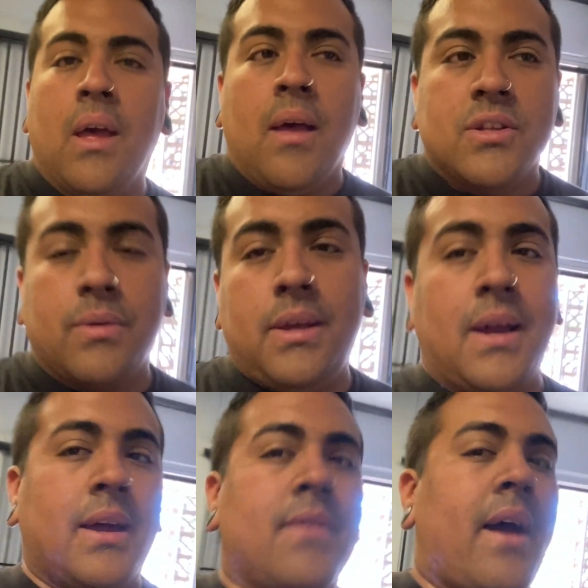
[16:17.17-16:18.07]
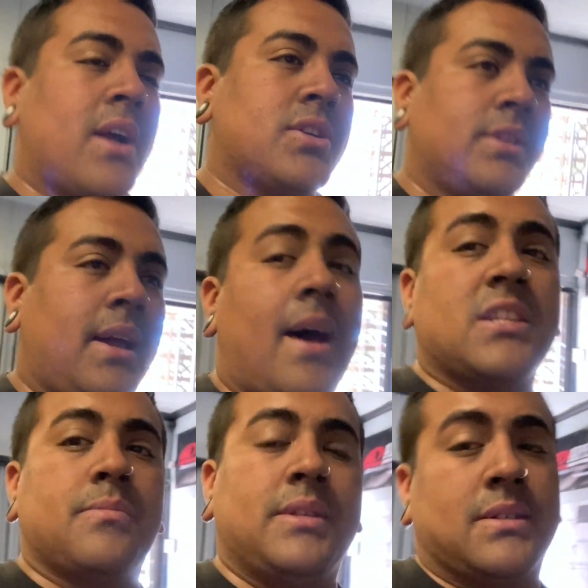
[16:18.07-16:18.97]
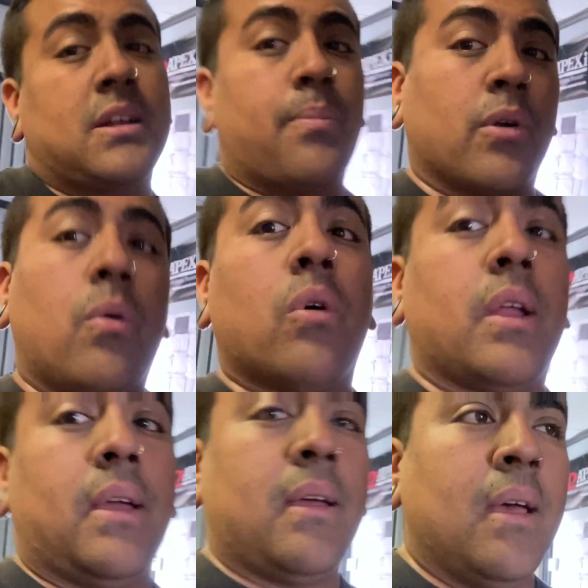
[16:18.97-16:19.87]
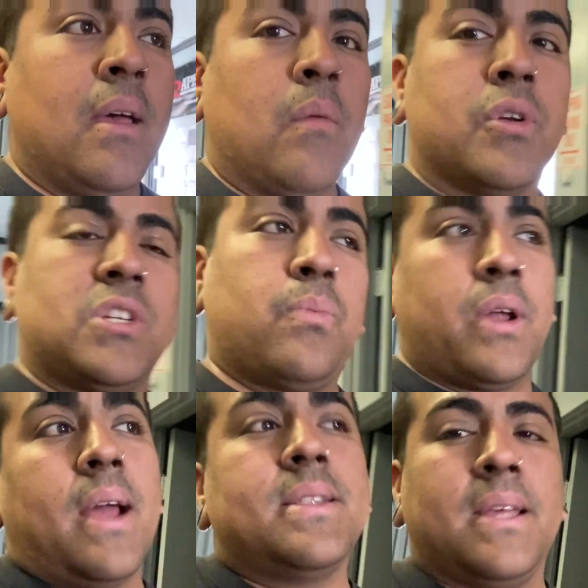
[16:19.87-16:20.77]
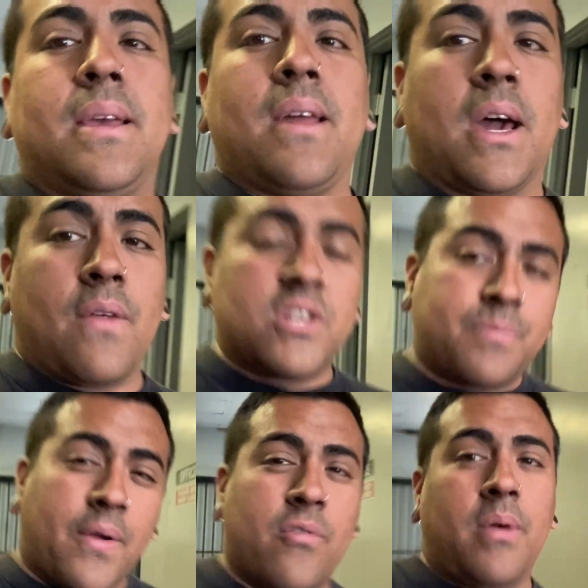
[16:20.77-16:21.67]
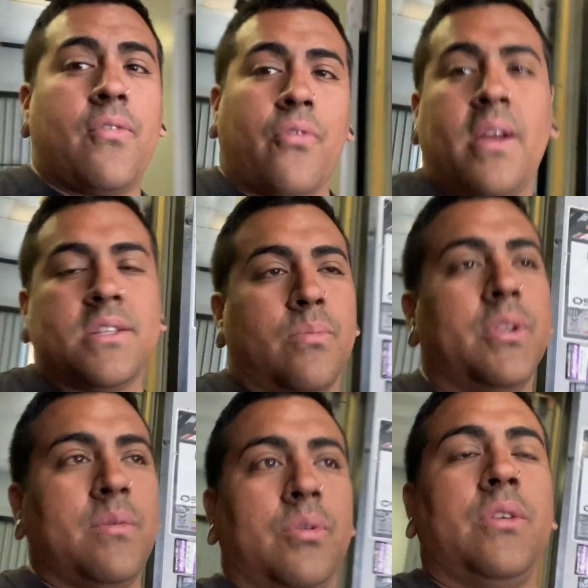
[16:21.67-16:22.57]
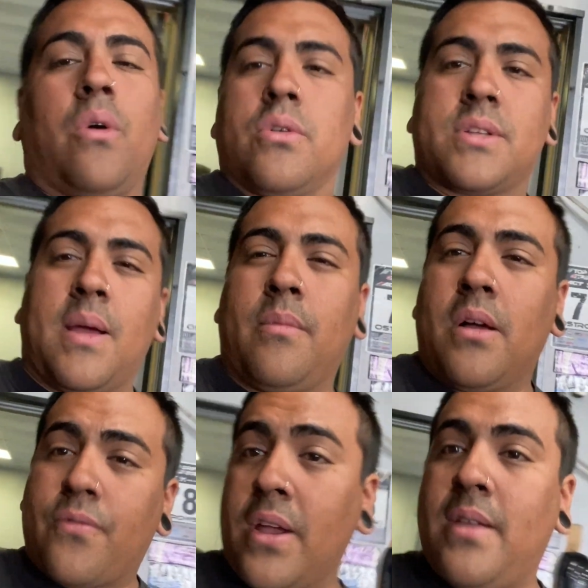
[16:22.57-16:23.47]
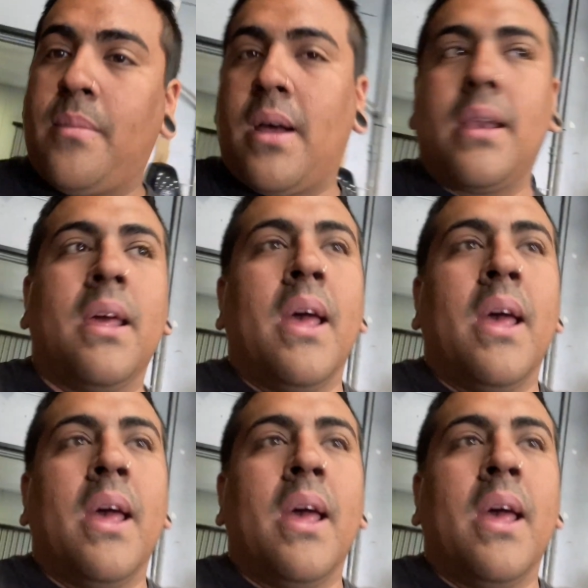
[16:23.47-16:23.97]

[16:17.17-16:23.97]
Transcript: So he kind of actually asked me to stop recording, which is what I did out of respect for my friend. He's a really, really old time long friend of mine.